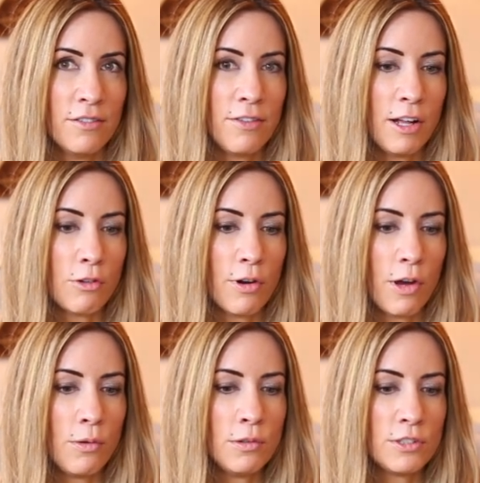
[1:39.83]

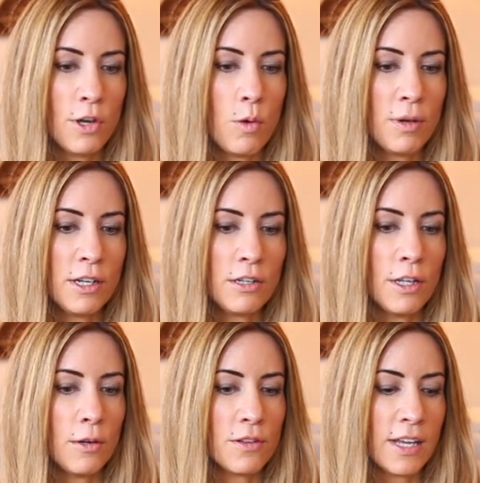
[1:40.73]
Velcro to open and
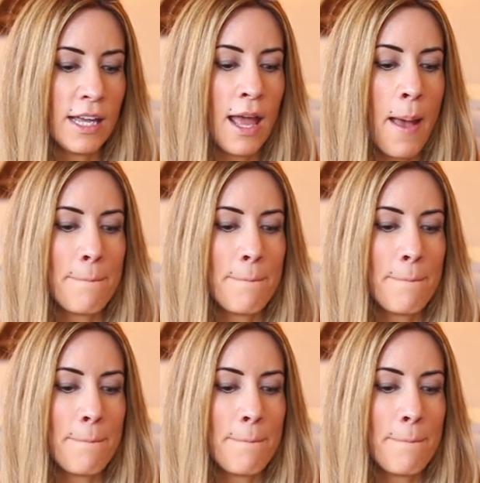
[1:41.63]
close it.